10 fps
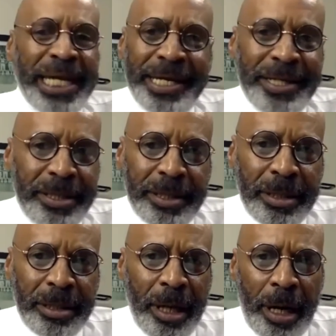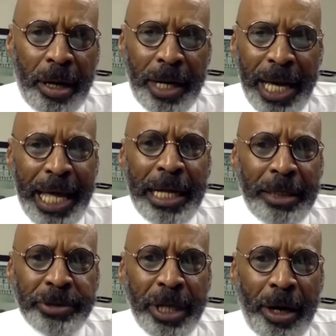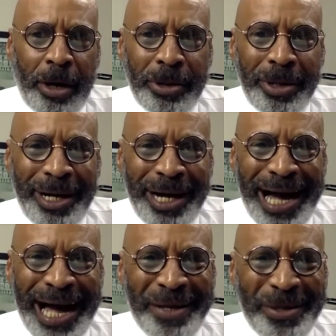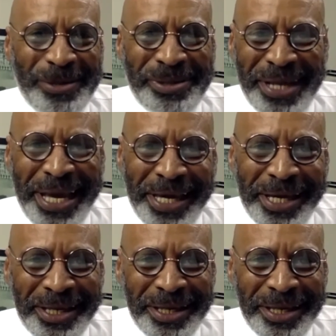it. Oh, hell no. I don't see it.